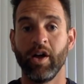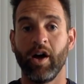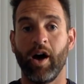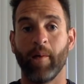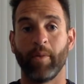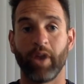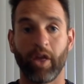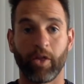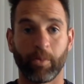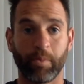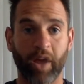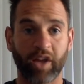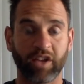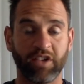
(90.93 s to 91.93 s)
Um, another
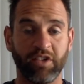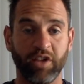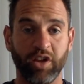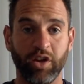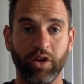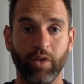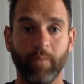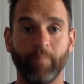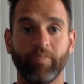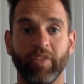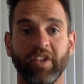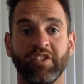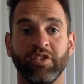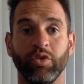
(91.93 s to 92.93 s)
practice you can do
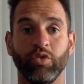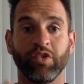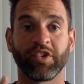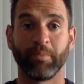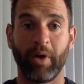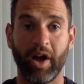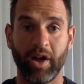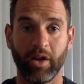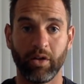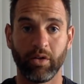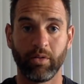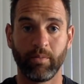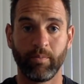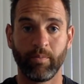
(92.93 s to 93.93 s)
is to smile.